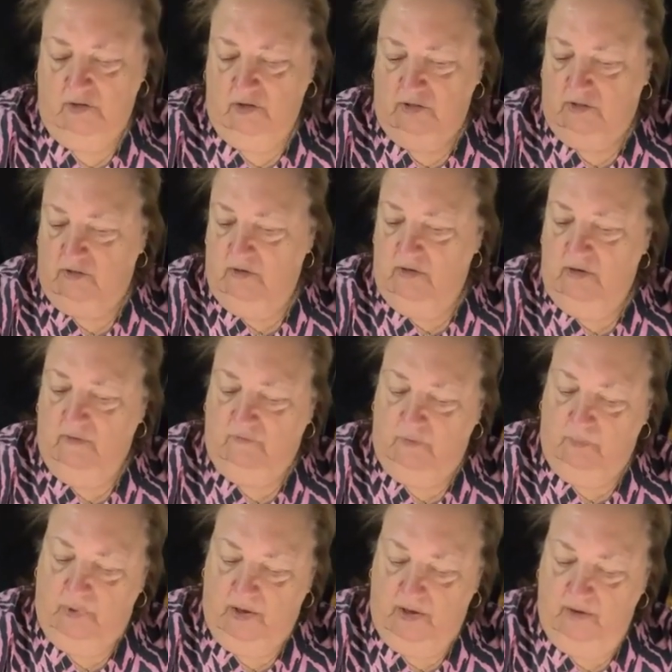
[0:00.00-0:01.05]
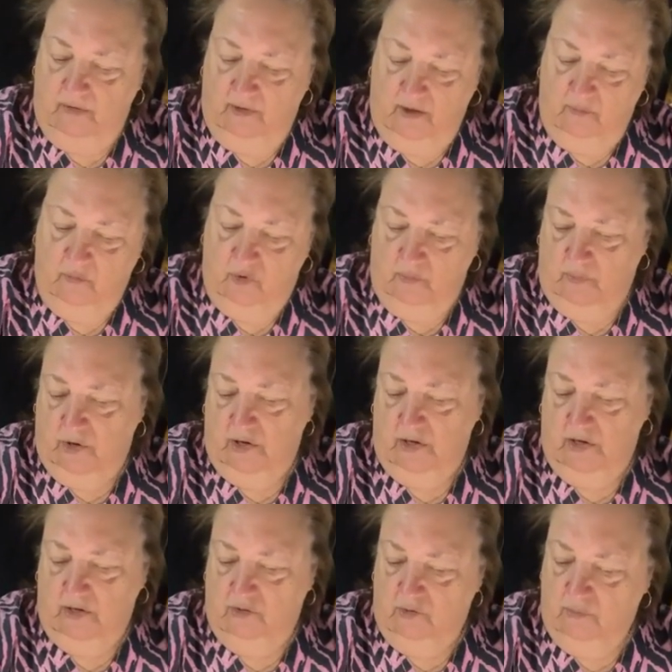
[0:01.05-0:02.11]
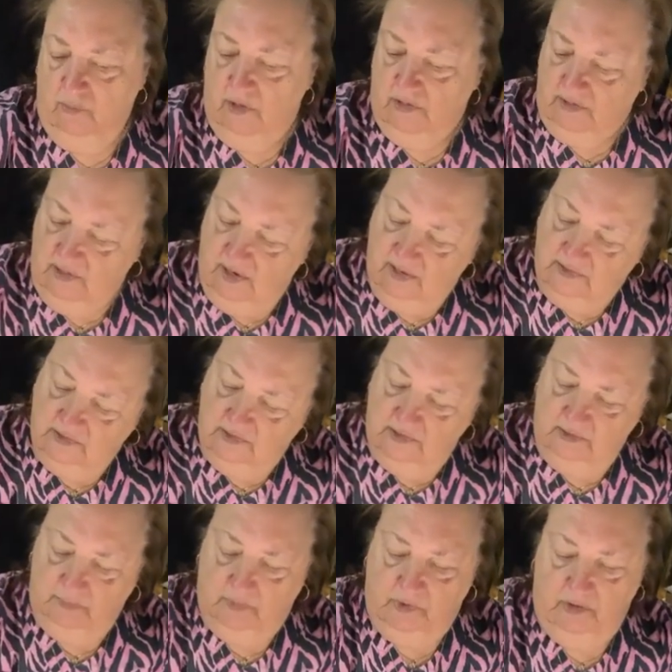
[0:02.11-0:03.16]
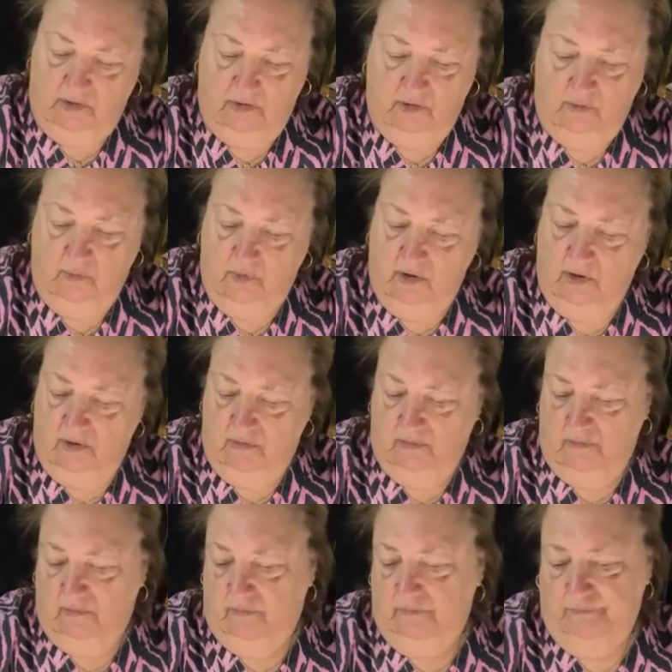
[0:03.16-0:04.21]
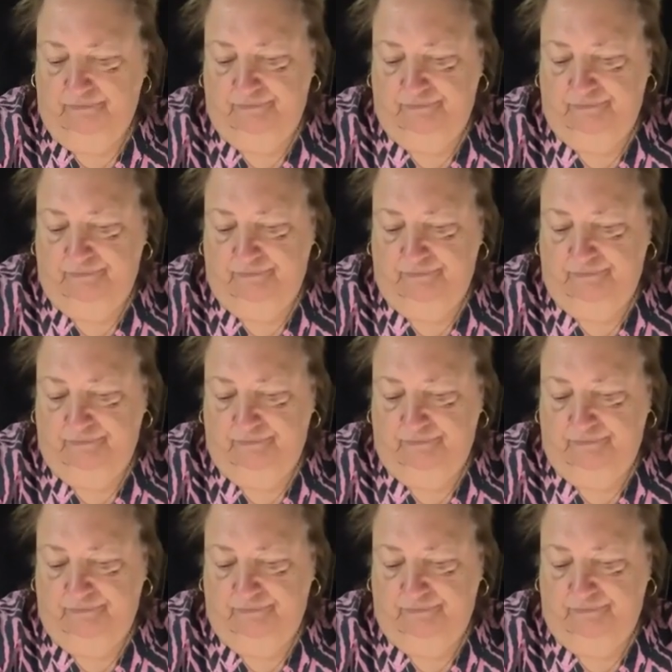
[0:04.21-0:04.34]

I'm just going to have to pay a lot more money to do my taxes. But you know what?